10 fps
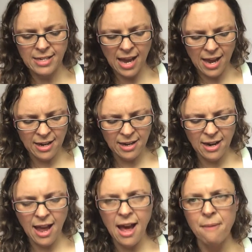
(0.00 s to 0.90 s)

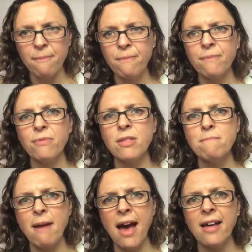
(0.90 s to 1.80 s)
done the
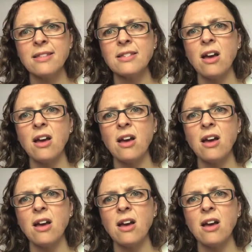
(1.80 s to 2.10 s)
maths,